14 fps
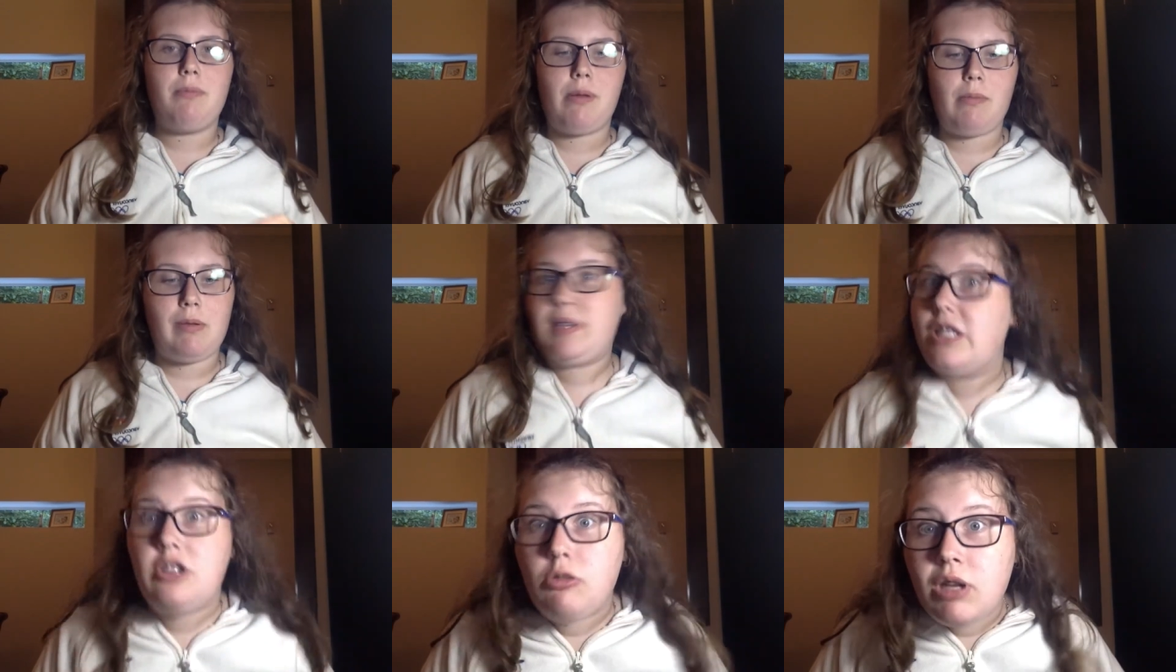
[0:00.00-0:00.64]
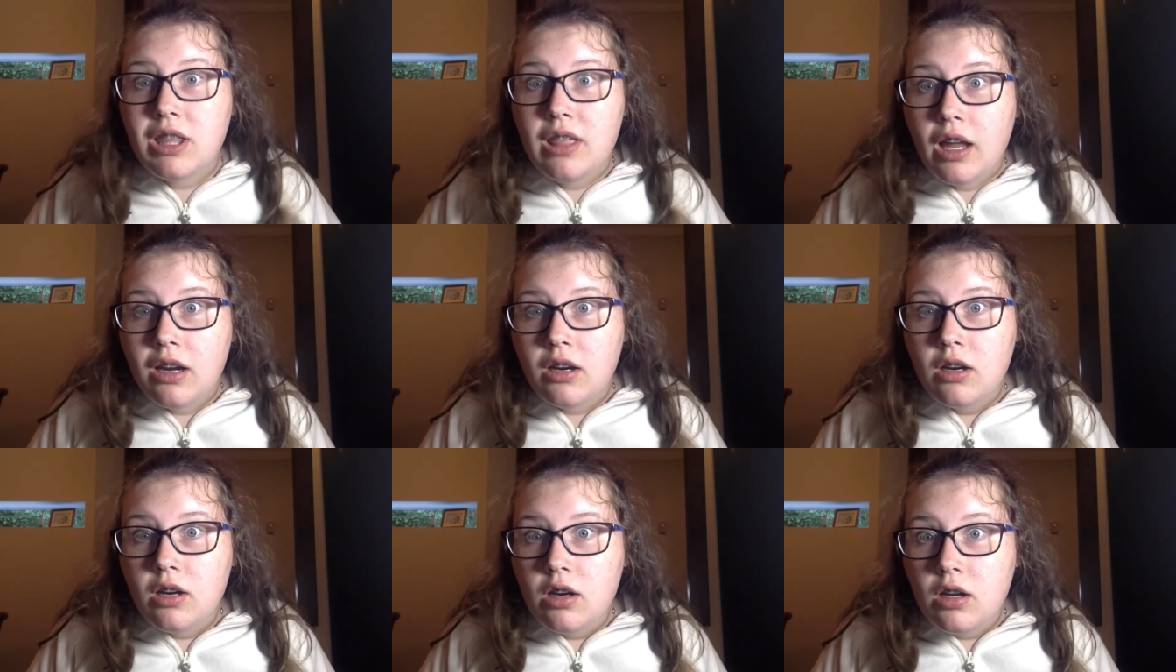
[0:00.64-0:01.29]
My mom's like, don't eat that.
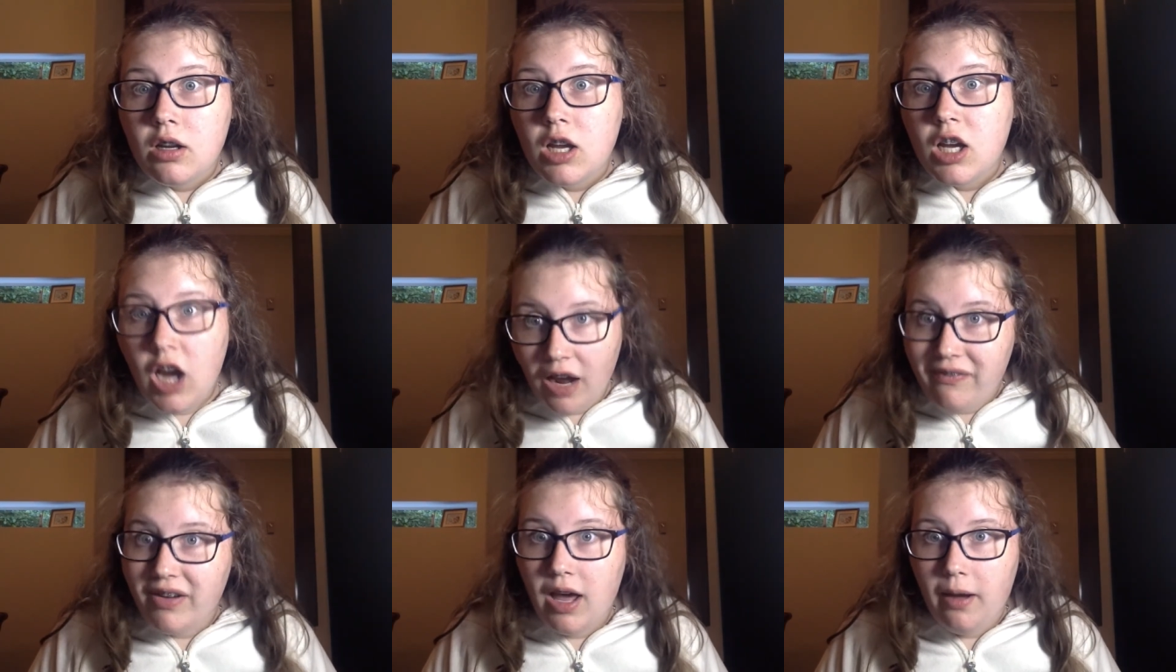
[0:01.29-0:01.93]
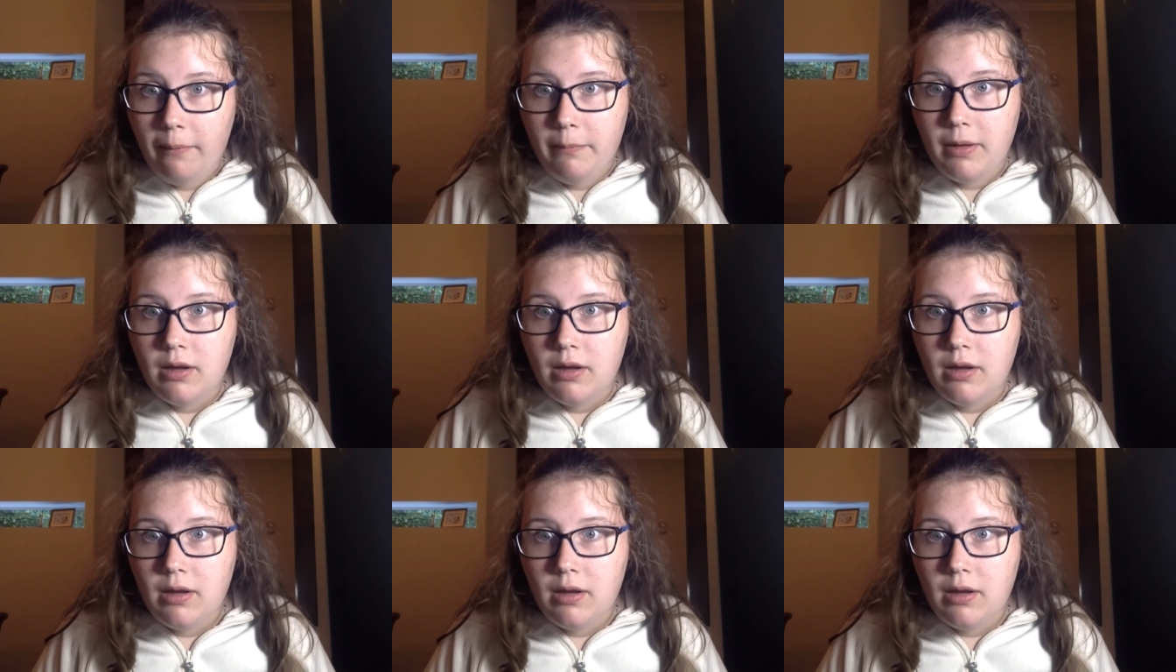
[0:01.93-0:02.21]
Cough it up.